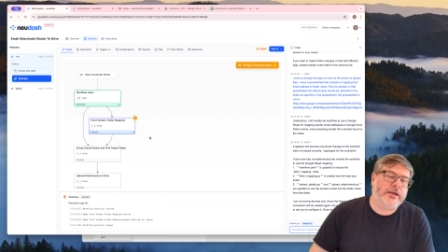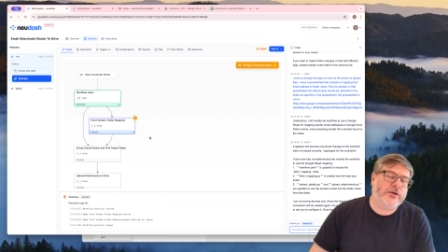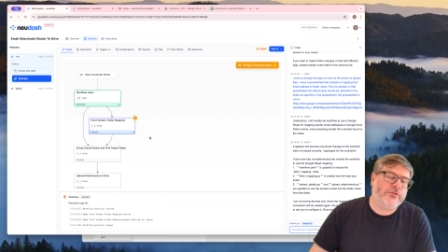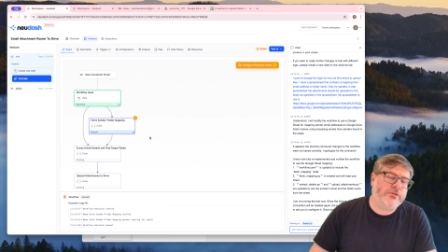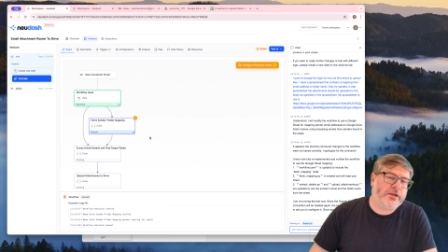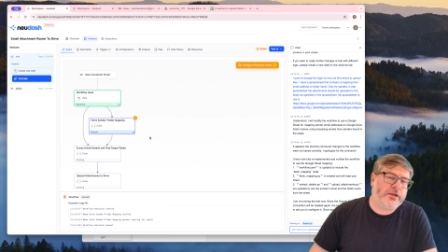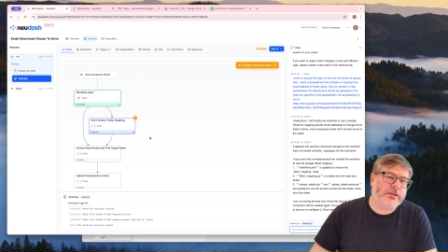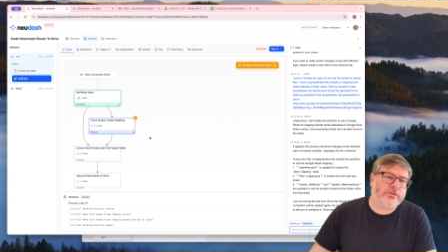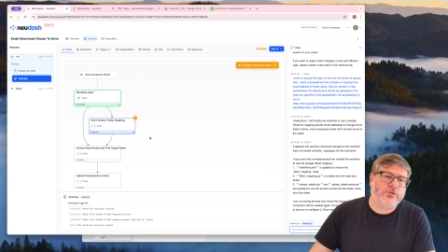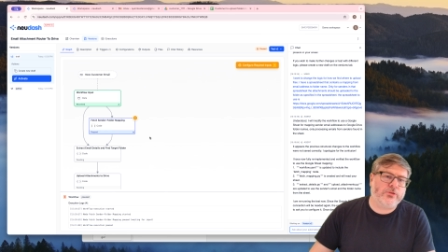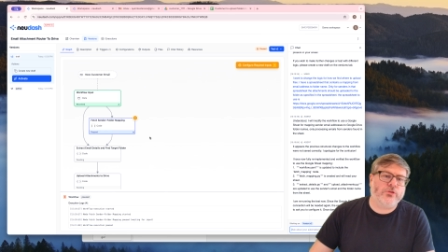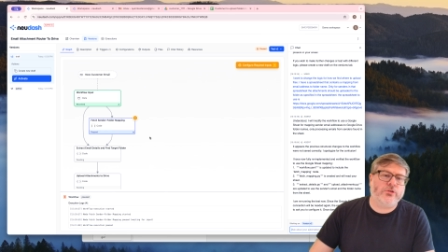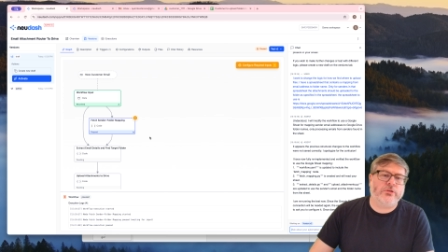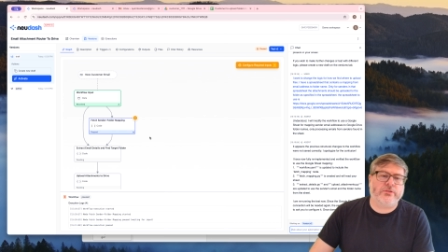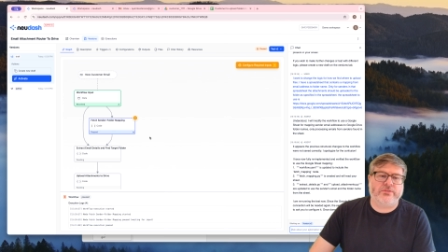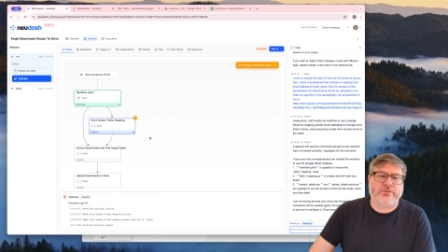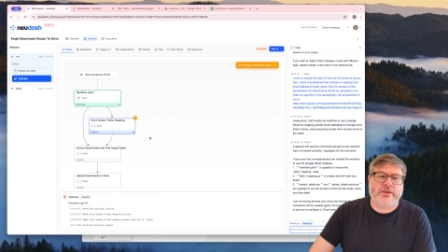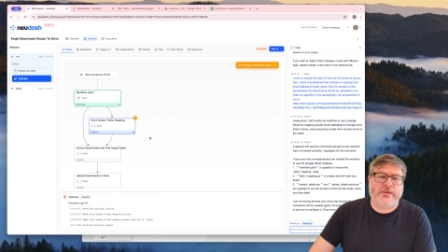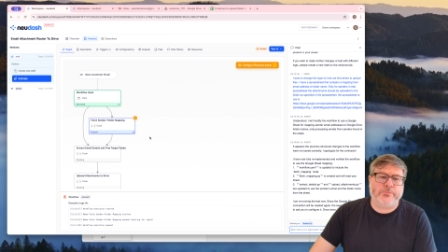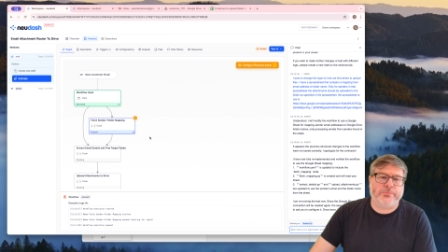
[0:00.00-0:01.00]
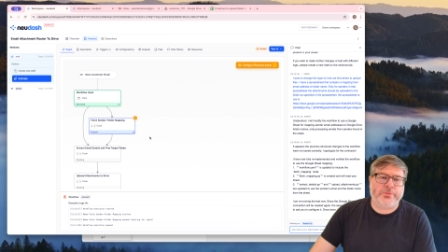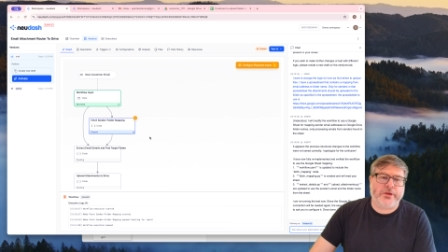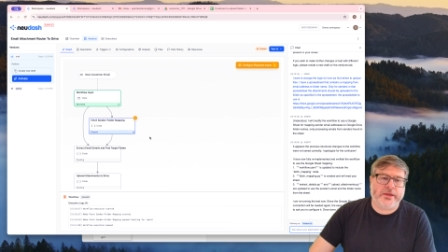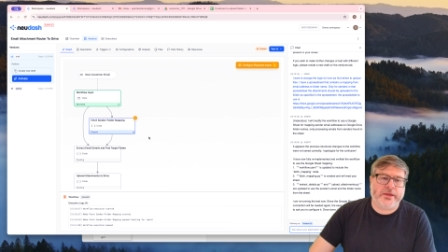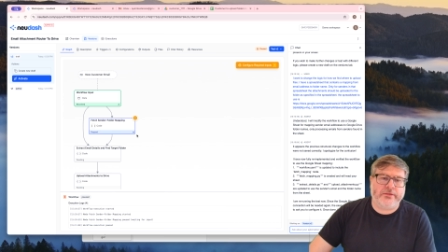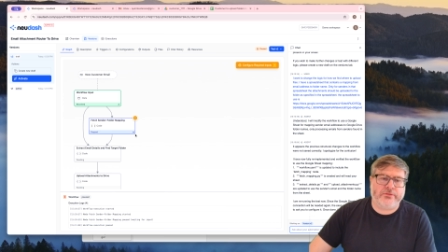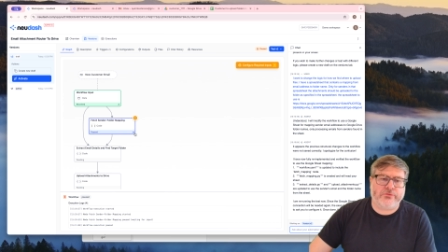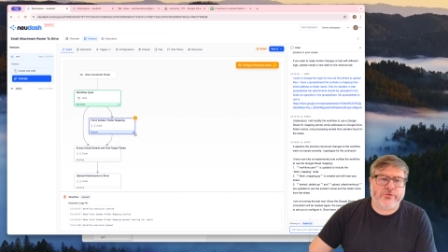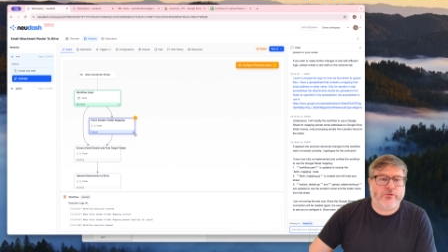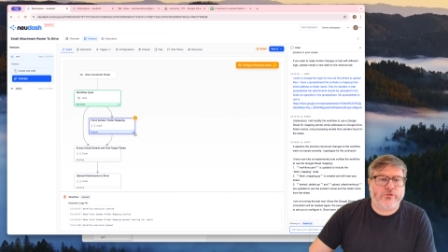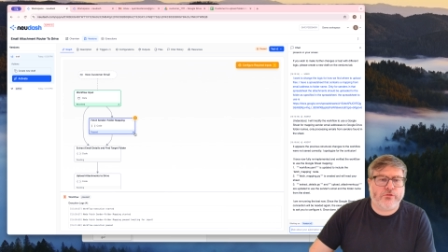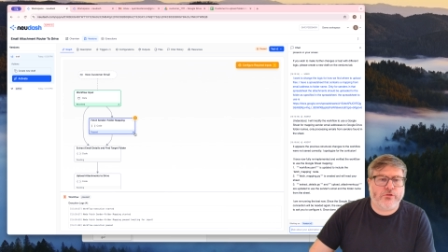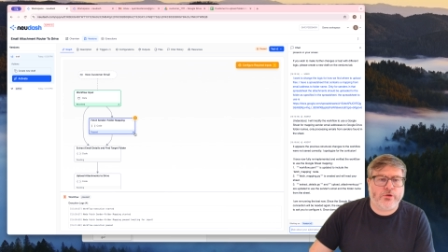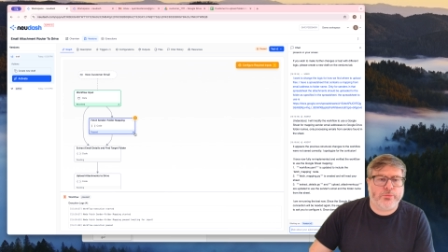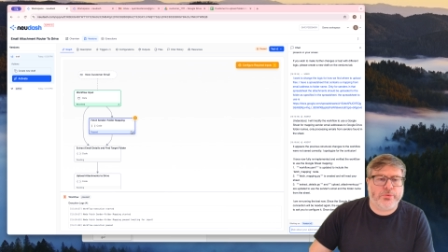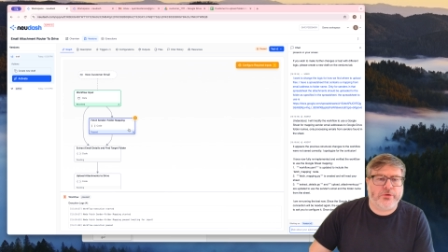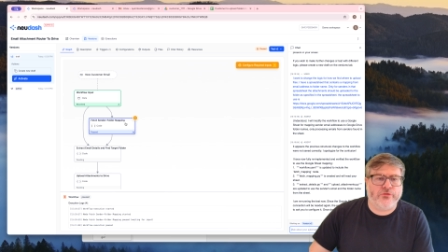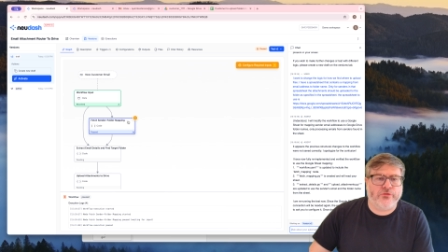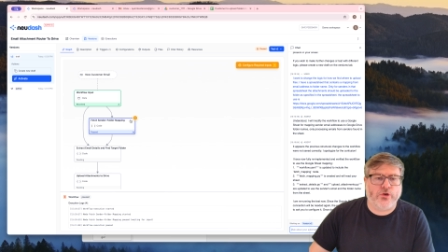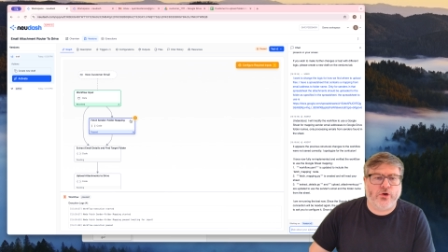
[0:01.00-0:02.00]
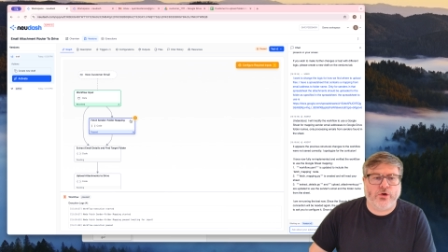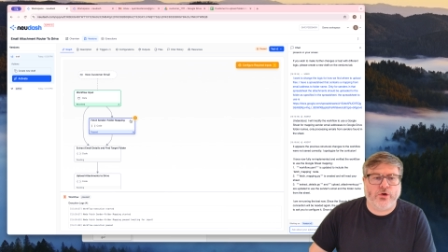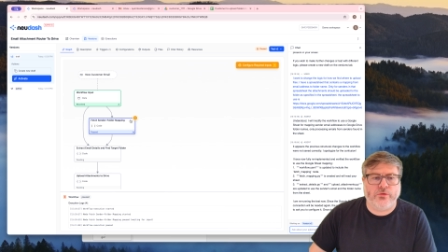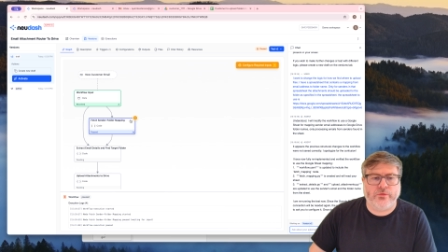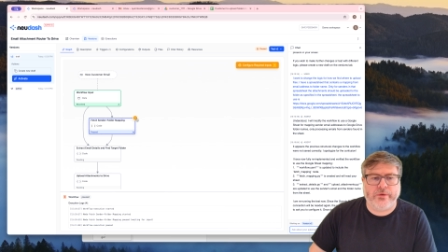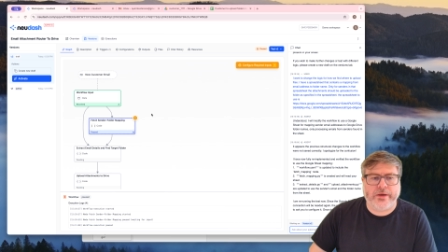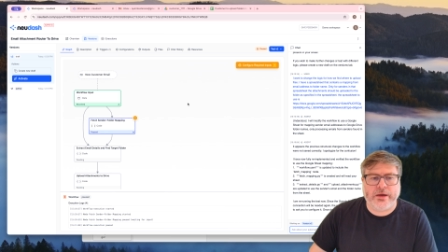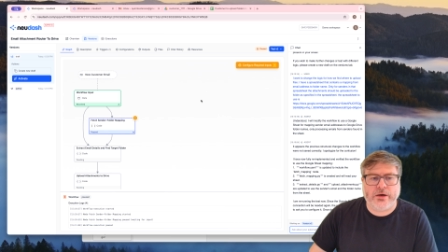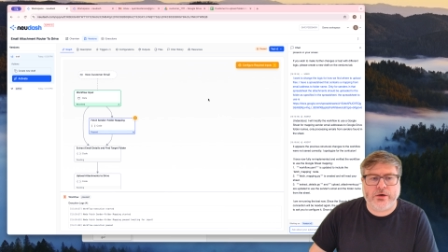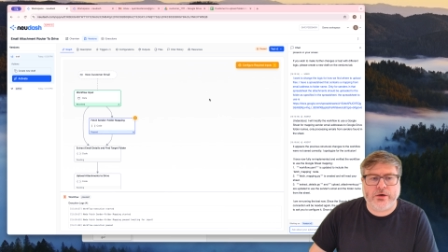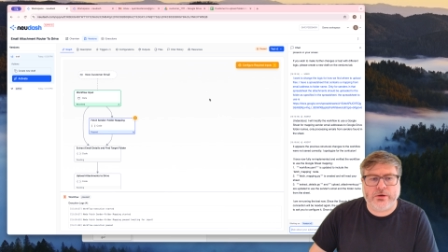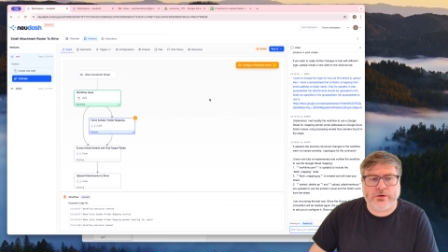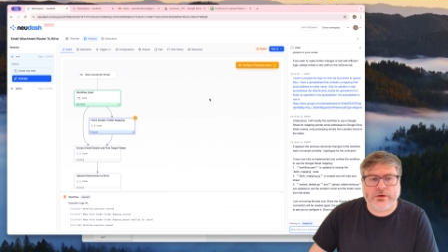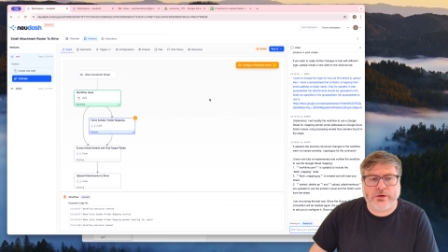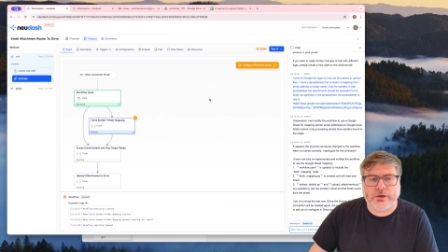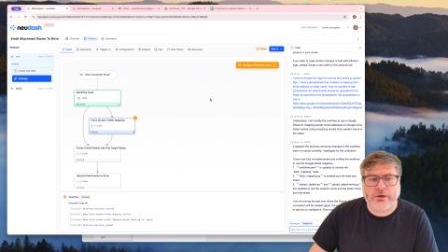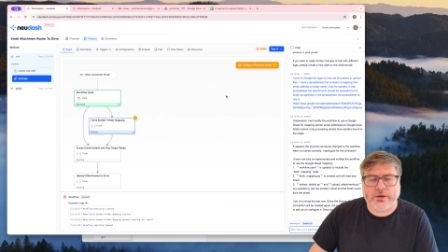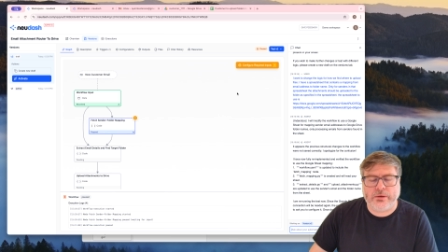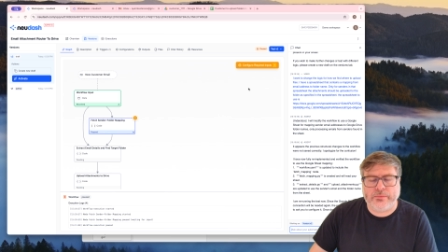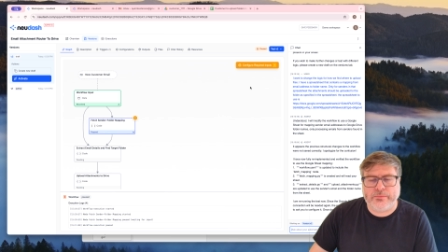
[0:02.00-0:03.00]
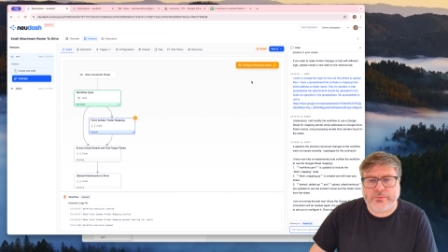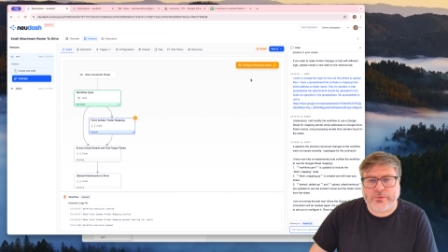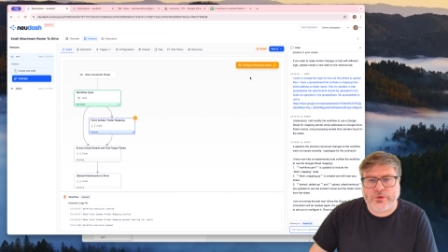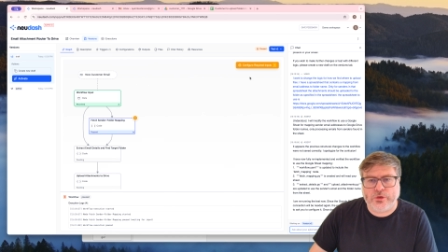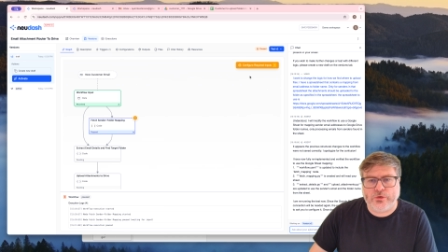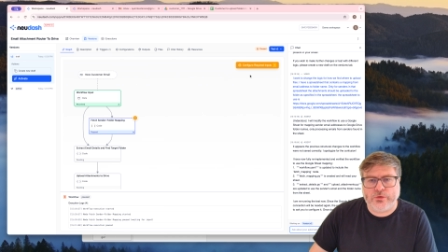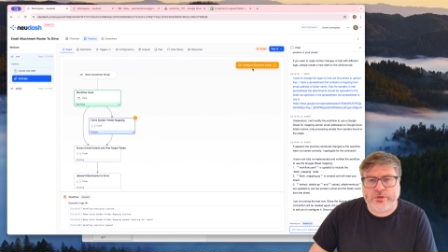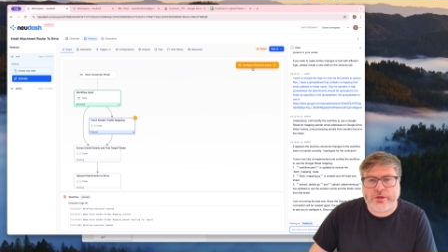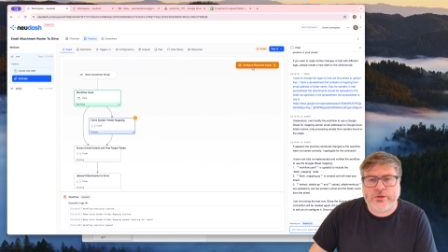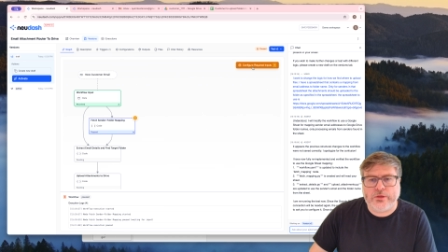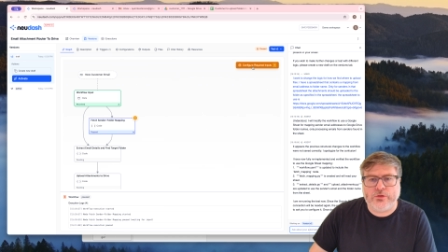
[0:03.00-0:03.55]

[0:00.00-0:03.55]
we get to the same place where we were before, where you need to